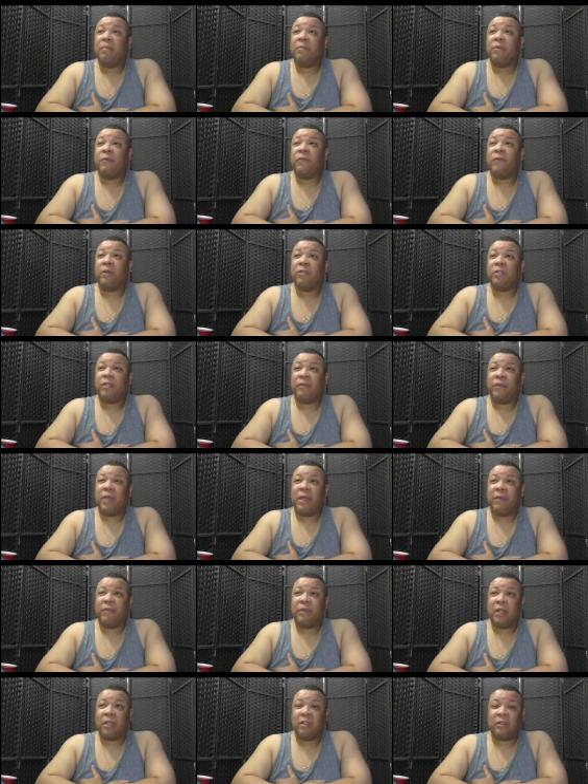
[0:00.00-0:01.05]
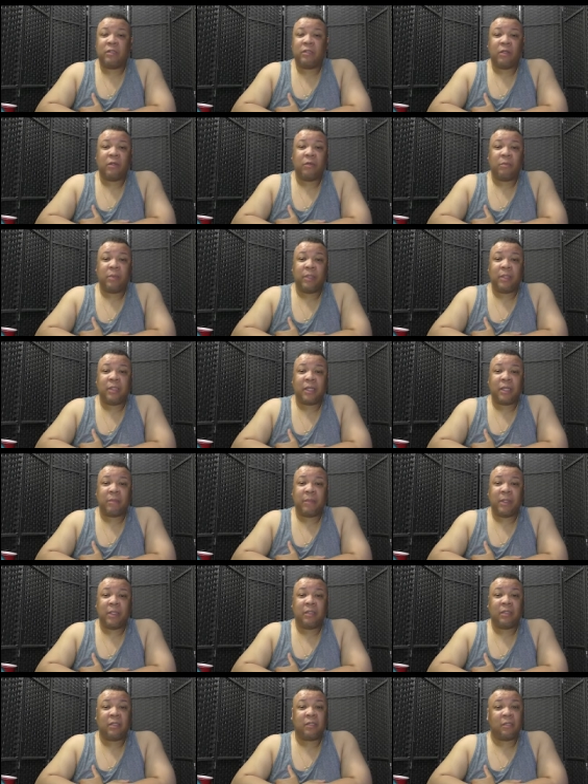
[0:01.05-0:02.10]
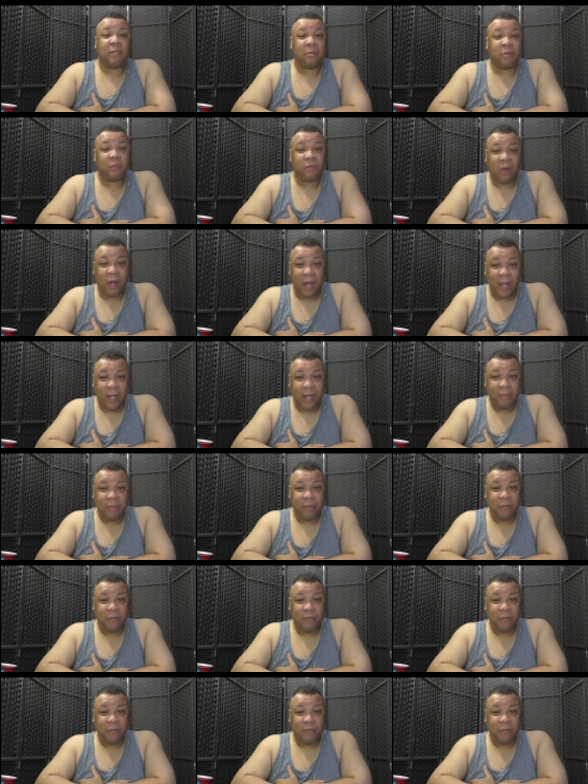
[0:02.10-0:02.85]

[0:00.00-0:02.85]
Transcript: But first, if you haven't done so, please take a minute to subscribe.